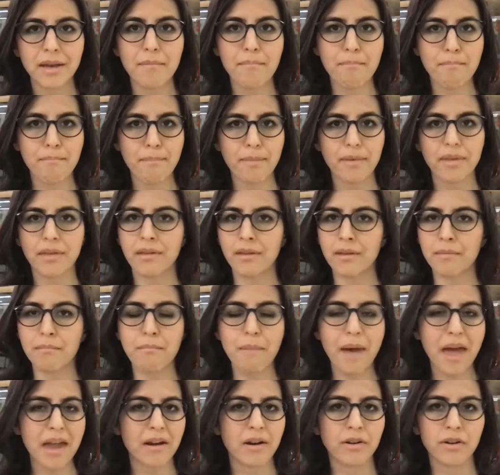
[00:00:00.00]

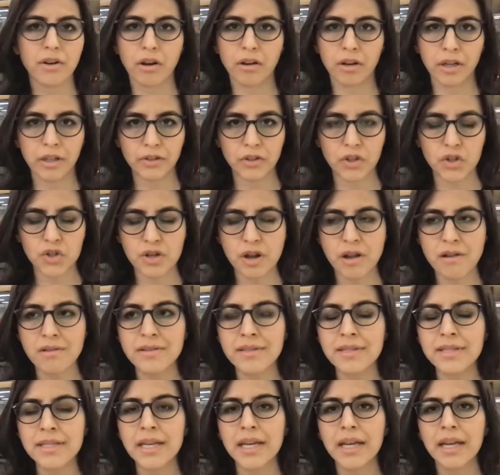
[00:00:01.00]
Men are calling the
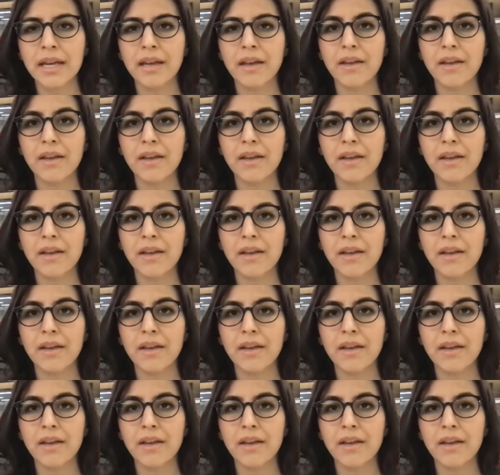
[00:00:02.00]
shots.